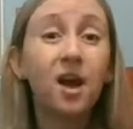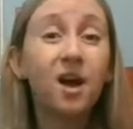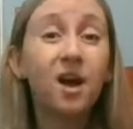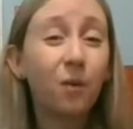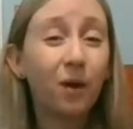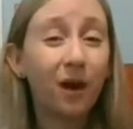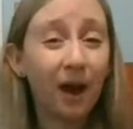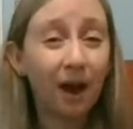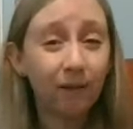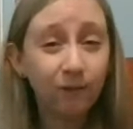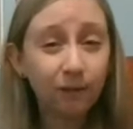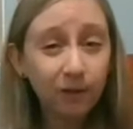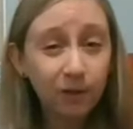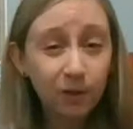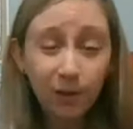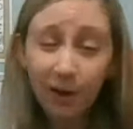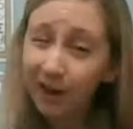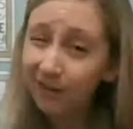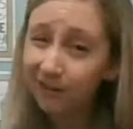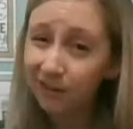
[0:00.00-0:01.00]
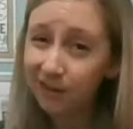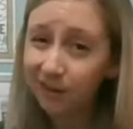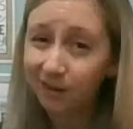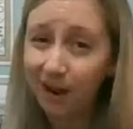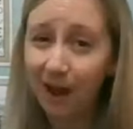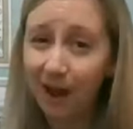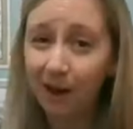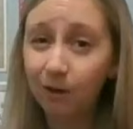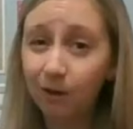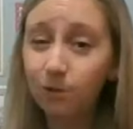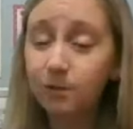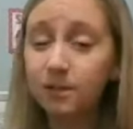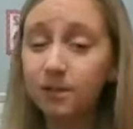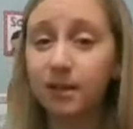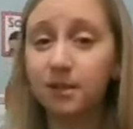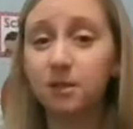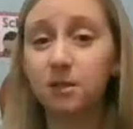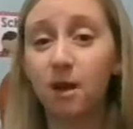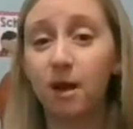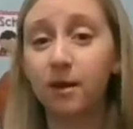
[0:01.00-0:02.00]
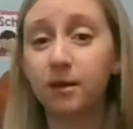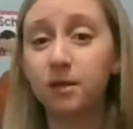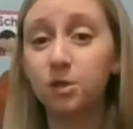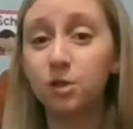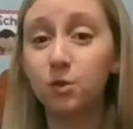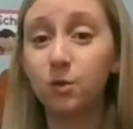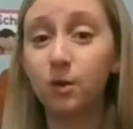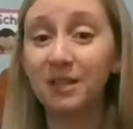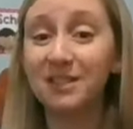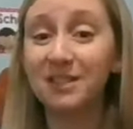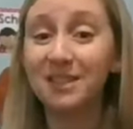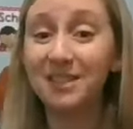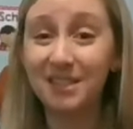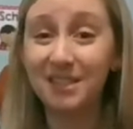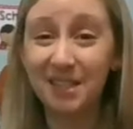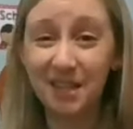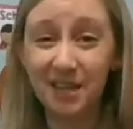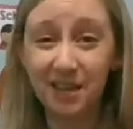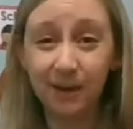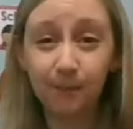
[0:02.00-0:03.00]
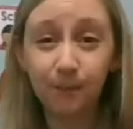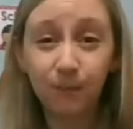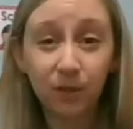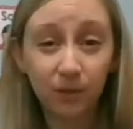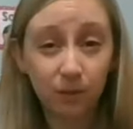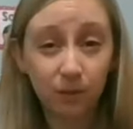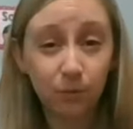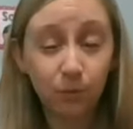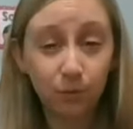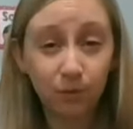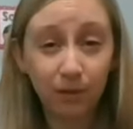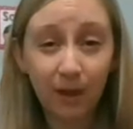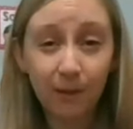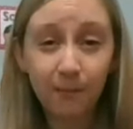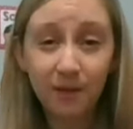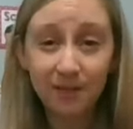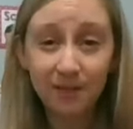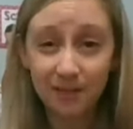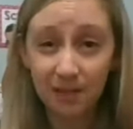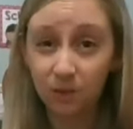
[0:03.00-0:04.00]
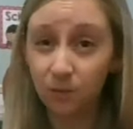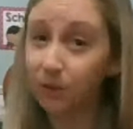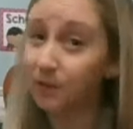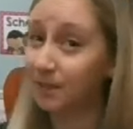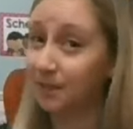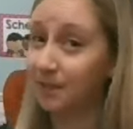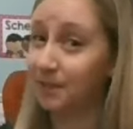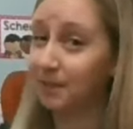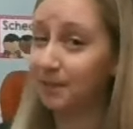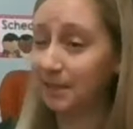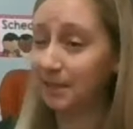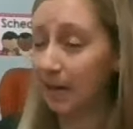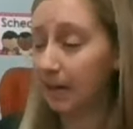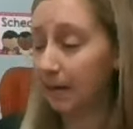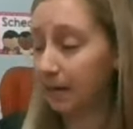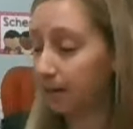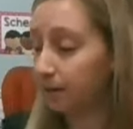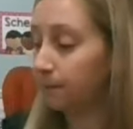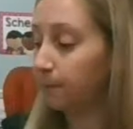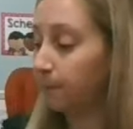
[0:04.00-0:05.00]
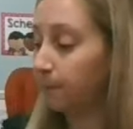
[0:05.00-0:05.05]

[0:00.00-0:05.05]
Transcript: whatever you have at your house, as long as you can see through them and see what's inside.